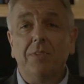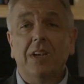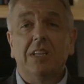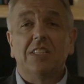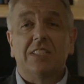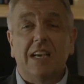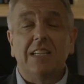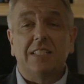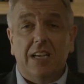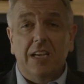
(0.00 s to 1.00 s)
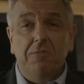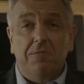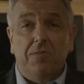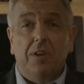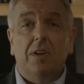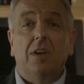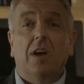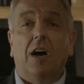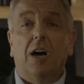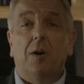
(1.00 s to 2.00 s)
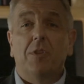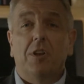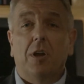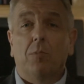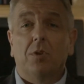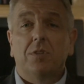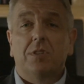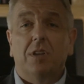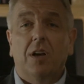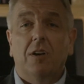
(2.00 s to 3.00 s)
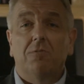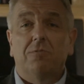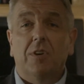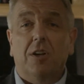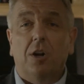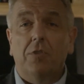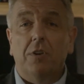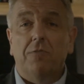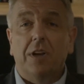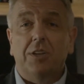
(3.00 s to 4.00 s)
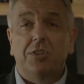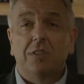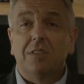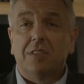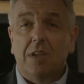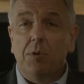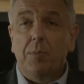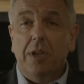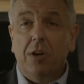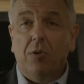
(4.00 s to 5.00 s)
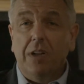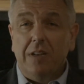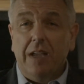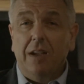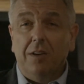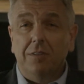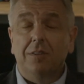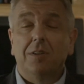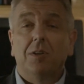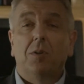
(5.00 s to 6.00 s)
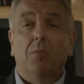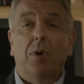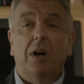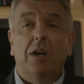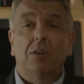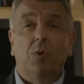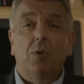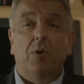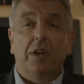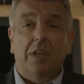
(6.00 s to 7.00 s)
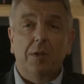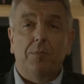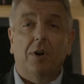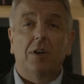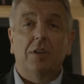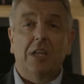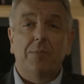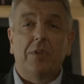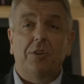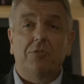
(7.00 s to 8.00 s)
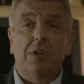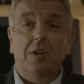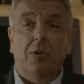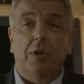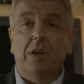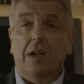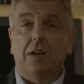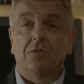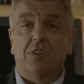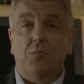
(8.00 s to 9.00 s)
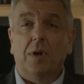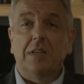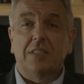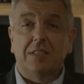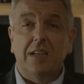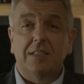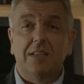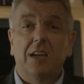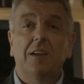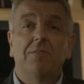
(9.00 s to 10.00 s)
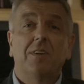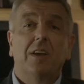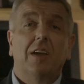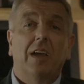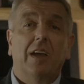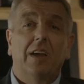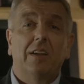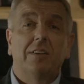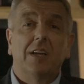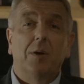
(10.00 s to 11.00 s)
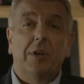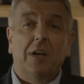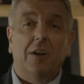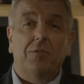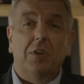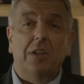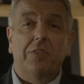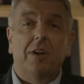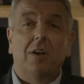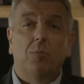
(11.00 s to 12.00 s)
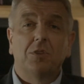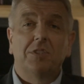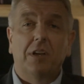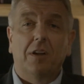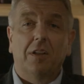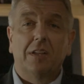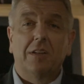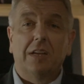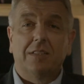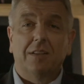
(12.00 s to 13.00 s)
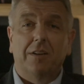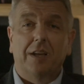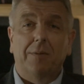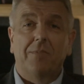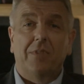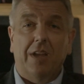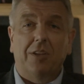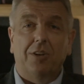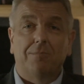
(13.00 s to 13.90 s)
Stay safe. The numbers of COVID infections seem to be going down, but we want to keep that trend going down. So everybody stay safe and be careful out there, and we'll see y'all again next Sunday. Thank y'all.